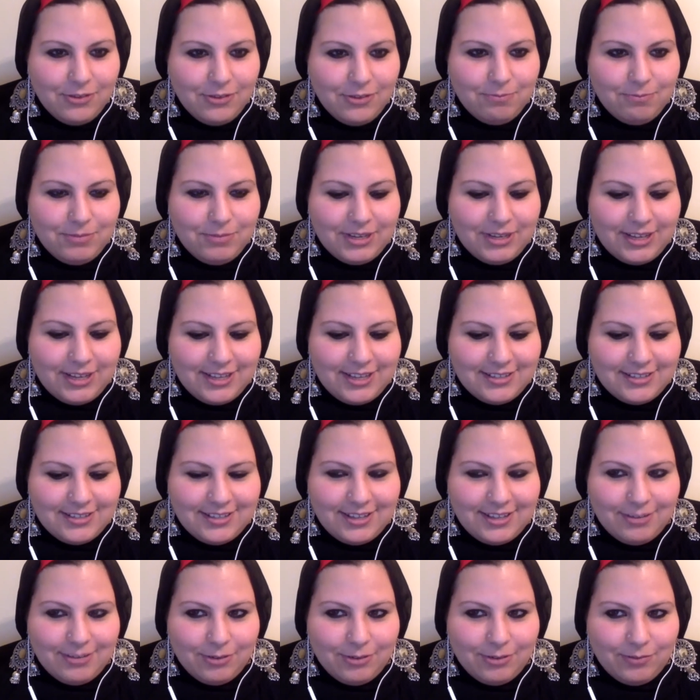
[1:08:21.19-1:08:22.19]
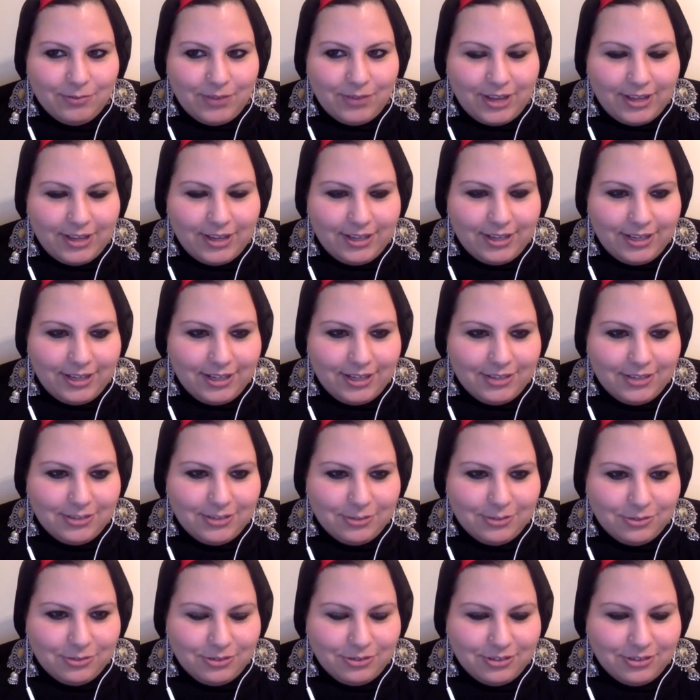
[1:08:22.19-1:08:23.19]
because they were violating
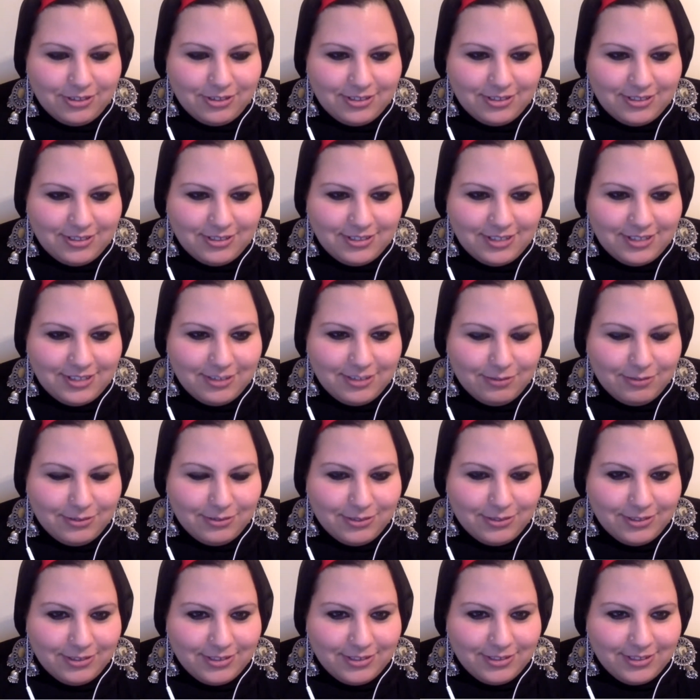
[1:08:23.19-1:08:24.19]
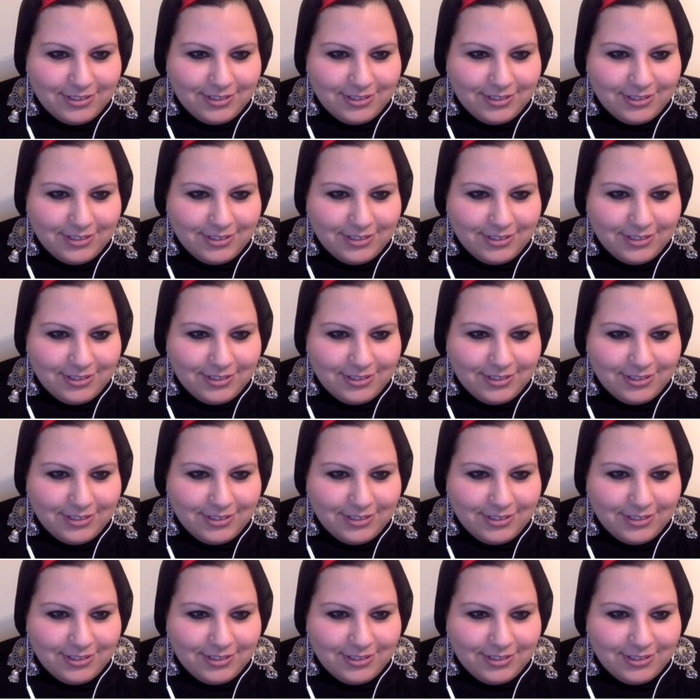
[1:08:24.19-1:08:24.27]
social distancing rules.